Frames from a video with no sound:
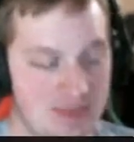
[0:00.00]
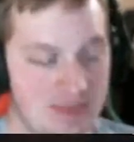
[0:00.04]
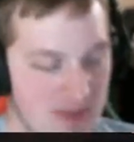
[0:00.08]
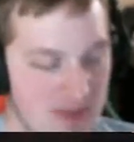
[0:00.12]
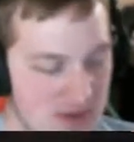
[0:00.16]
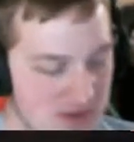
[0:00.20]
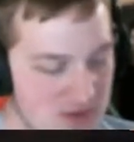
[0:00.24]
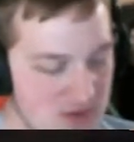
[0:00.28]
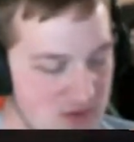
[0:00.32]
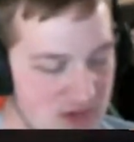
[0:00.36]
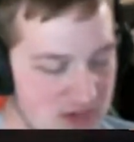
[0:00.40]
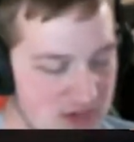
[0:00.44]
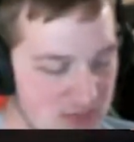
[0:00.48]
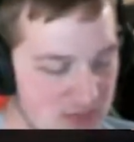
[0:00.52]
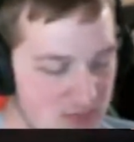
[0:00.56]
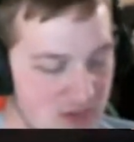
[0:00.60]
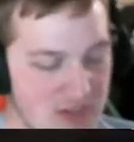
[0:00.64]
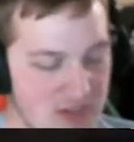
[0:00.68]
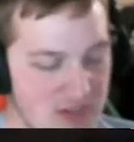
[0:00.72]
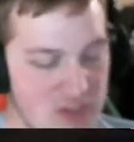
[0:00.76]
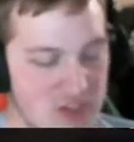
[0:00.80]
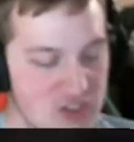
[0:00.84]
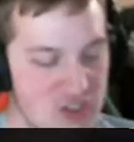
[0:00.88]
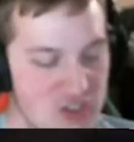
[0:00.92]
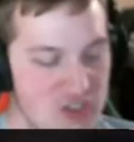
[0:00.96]
on trying to
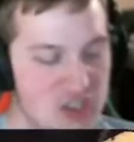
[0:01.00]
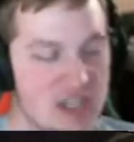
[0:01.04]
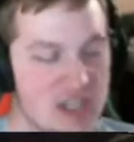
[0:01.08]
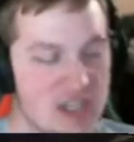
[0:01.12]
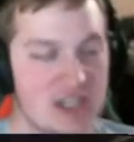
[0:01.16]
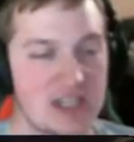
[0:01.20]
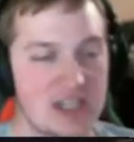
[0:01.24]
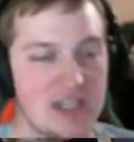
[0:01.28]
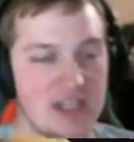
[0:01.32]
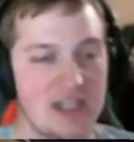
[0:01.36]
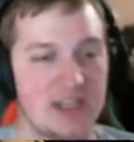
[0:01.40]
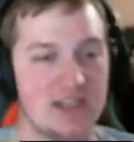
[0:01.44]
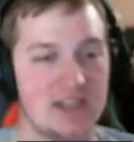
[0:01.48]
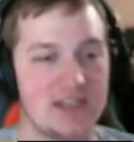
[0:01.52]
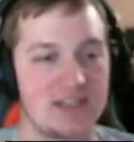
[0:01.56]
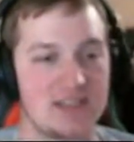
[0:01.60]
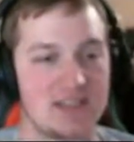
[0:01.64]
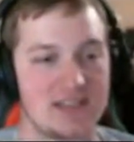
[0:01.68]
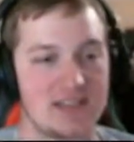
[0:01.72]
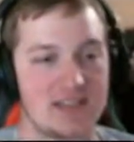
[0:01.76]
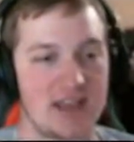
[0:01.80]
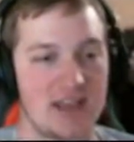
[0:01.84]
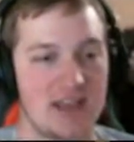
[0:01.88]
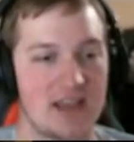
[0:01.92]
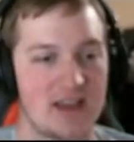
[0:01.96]
press G
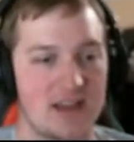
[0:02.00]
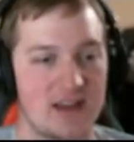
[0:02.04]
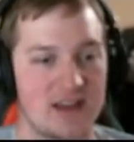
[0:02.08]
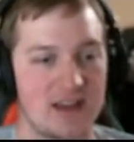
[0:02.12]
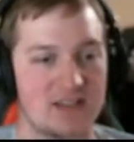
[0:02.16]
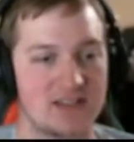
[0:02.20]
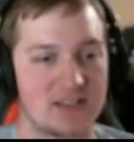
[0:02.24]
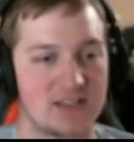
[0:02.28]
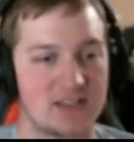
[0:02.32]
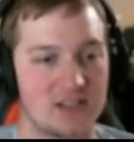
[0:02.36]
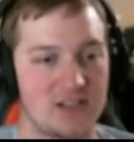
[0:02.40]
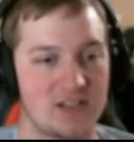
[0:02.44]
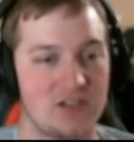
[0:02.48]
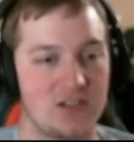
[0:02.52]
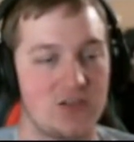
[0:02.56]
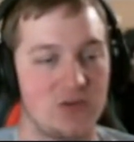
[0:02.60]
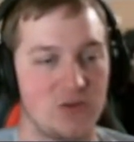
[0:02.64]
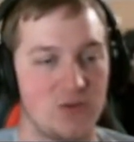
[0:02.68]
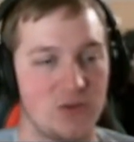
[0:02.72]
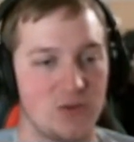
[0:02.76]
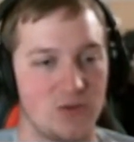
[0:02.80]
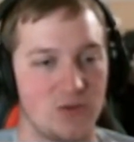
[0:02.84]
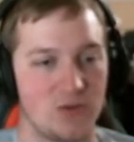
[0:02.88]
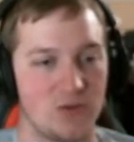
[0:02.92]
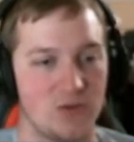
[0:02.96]
instead, it's
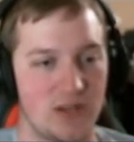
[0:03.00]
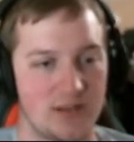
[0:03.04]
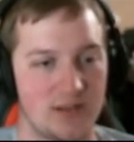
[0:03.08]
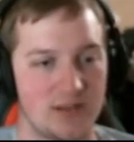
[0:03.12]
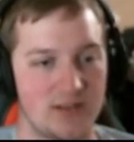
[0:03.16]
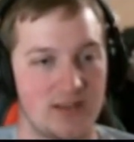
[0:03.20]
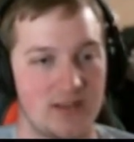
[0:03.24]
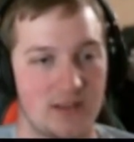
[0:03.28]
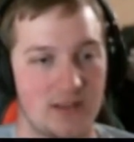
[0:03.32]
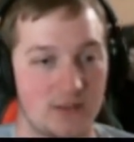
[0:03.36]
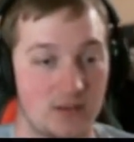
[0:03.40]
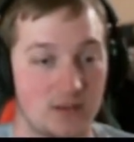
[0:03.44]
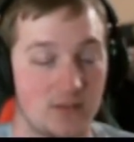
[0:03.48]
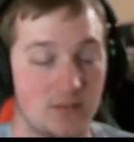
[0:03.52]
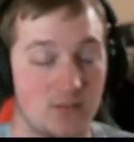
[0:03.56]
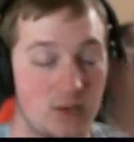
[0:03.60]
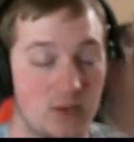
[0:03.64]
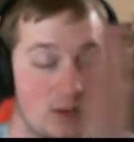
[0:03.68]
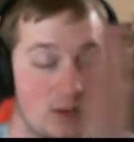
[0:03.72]
Q. And they're like, what